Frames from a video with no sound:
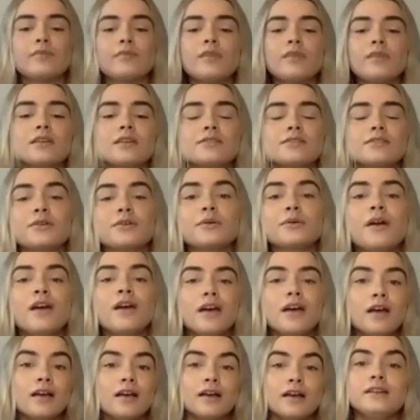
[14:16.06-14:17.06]
So
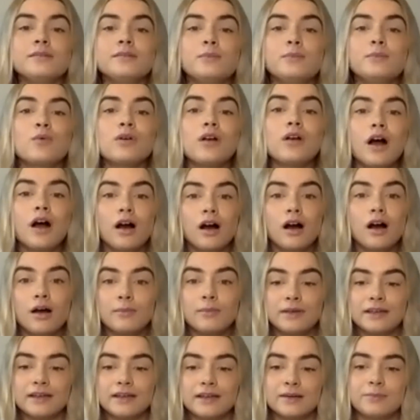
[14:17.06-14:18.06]
kind of more
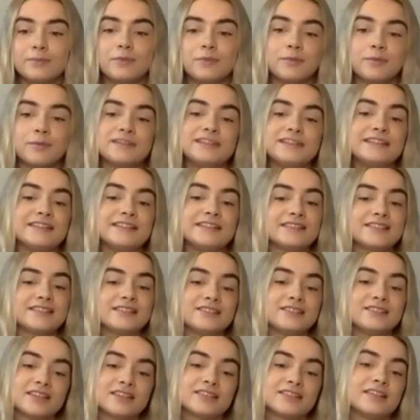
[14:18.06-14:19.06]
calming properties are
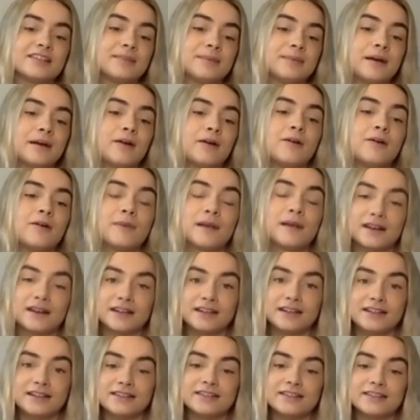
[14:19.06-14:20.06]
suggested about
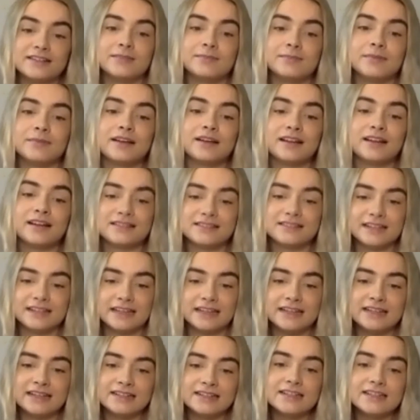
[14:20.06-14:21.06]
magnesium
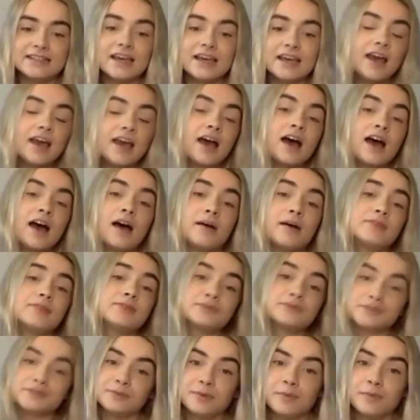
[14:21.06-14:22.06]
glycinate. It's
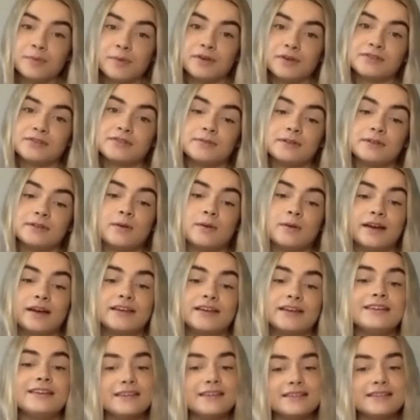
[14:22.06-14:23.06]
also proposed to be quite
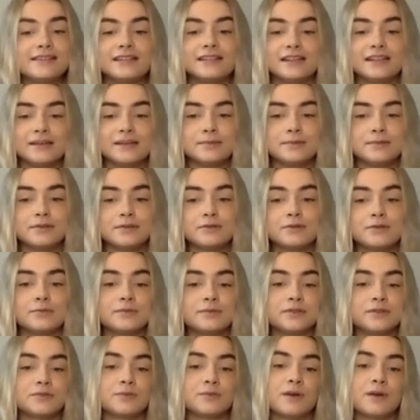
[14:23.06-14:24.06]
easily absorbed
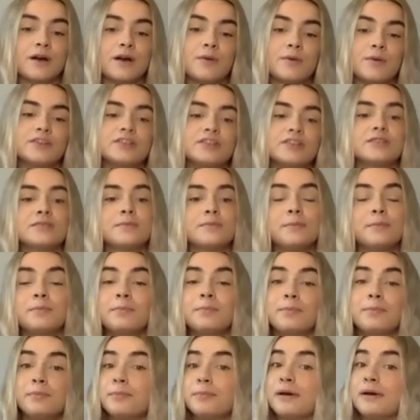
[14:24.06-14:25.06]
as well, which is
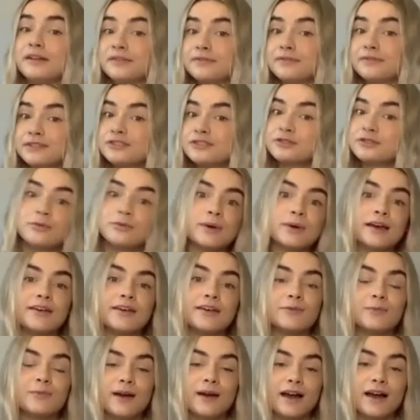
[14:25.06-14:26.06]
beneficial if
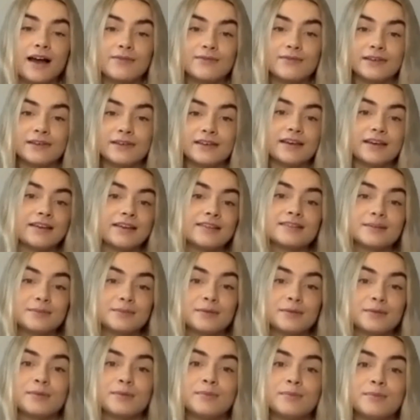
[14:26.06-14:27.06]
we're having a
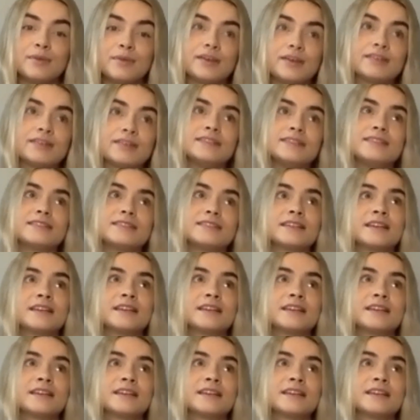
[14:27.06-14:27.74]
supplement, because